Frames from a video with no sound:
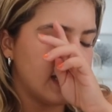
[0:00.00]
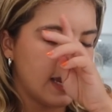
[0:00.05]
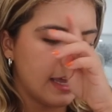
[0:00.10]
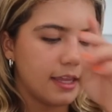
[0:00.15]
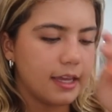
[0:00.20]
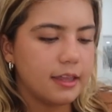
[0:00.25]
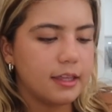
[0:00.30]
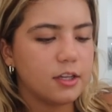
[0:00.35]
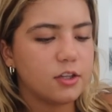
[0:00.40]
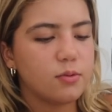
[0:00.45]
And
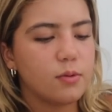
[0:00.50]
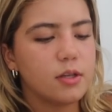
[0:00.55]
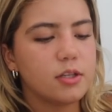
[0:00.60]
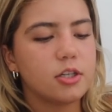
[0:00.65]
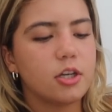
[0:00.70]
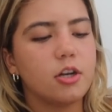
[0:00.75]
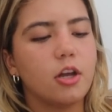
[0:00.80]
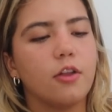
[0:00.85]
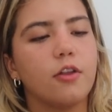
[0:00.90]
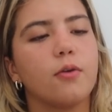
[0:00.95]
then this one's
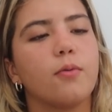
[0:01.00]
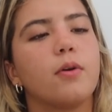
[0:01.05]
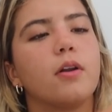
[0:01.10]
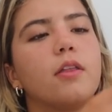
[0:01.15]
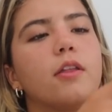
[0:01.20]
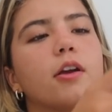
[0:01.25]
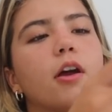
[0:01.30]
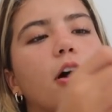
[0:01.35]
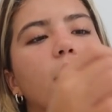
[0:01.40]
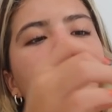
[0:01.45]
another one of
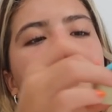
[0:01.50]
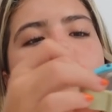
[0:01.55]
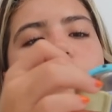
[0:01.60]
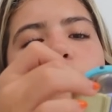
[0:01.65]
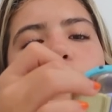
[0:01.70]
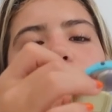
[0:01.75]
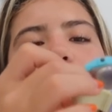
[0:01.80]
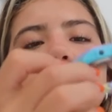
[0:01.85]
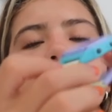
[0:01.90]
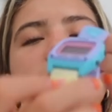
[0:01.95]
the colorful
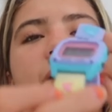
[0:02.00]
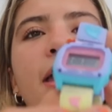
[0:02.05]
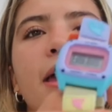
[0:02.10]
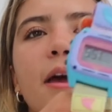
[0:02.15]
ones.